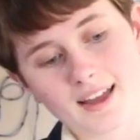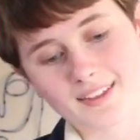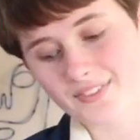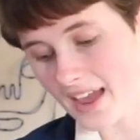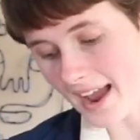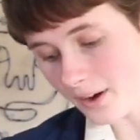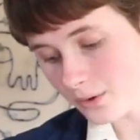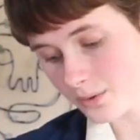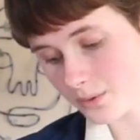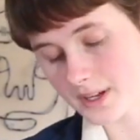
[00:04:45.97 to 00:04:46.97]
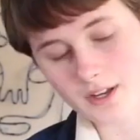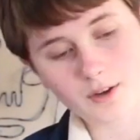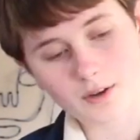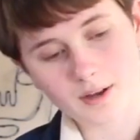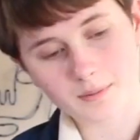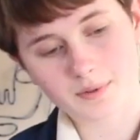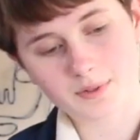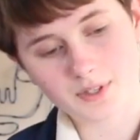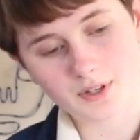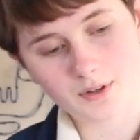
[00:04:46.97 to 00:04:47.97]
And now we go up
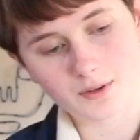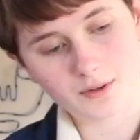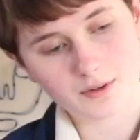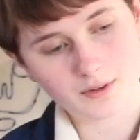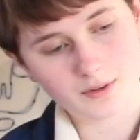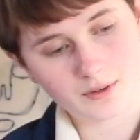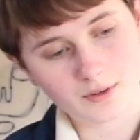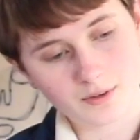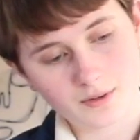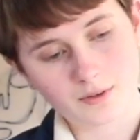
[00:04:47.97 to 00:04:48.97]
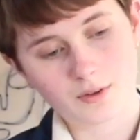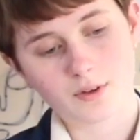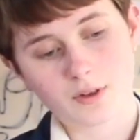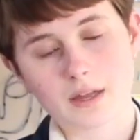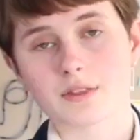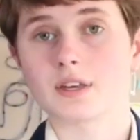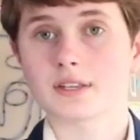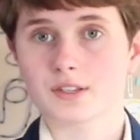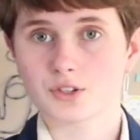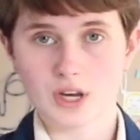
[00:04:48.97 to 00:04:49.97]
to
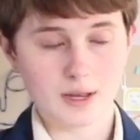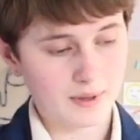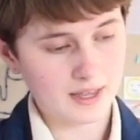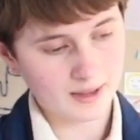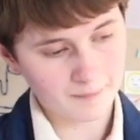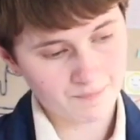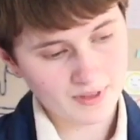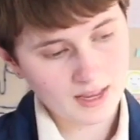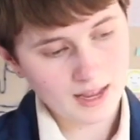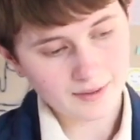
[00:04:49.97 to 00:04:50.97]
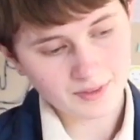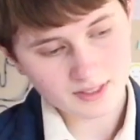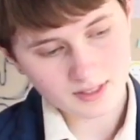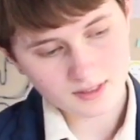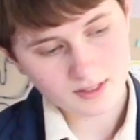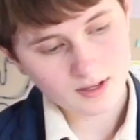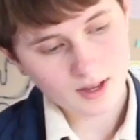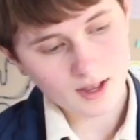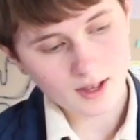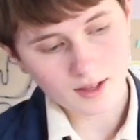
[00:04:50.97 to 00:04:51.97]
this shape here, and this is
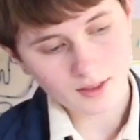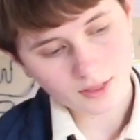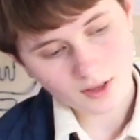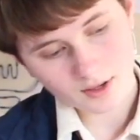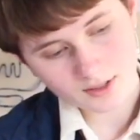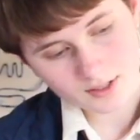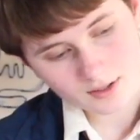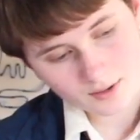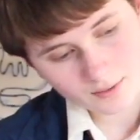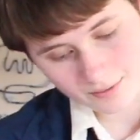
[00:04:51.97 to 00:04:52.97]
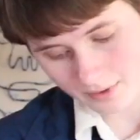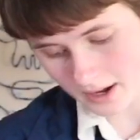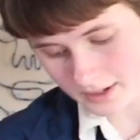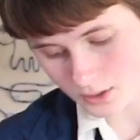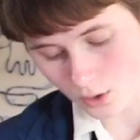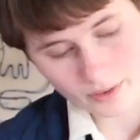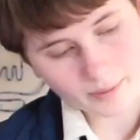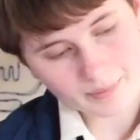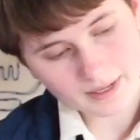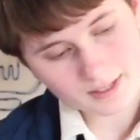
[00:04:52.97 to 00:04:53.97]
3rd fret on
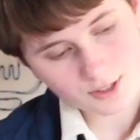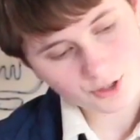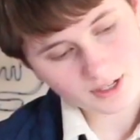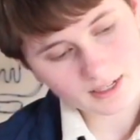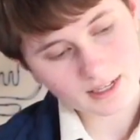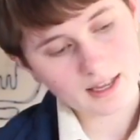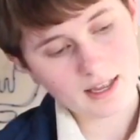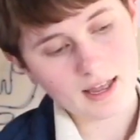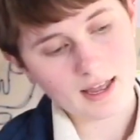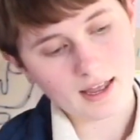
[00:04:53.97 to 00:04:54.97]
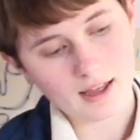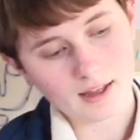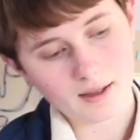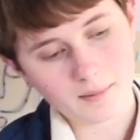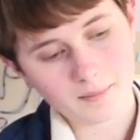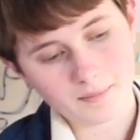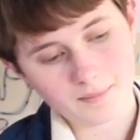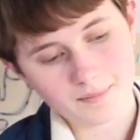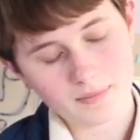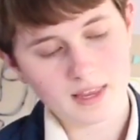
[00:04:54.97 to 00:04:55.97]
the B string,
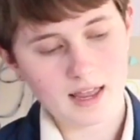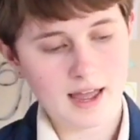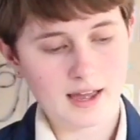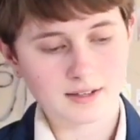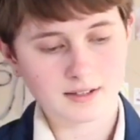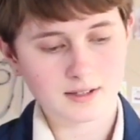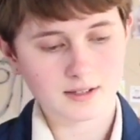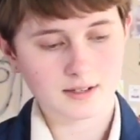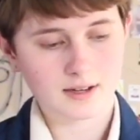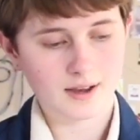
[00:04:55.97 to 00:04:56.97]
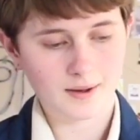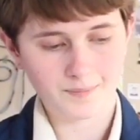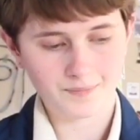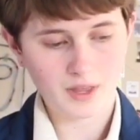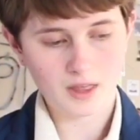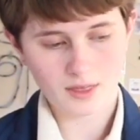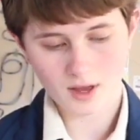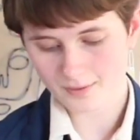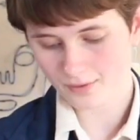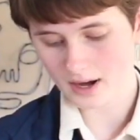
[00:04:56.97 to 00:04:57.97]
and
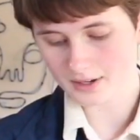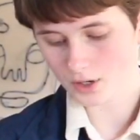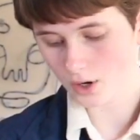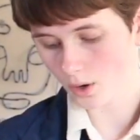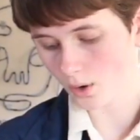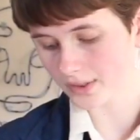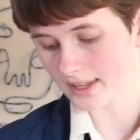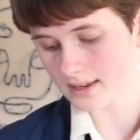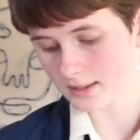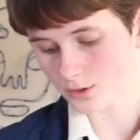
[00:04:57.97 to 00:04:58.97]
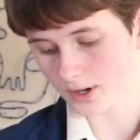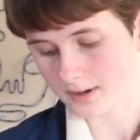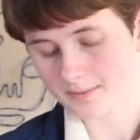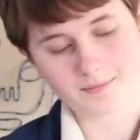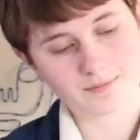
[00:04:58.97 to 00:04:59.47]
3rd fret on the E string.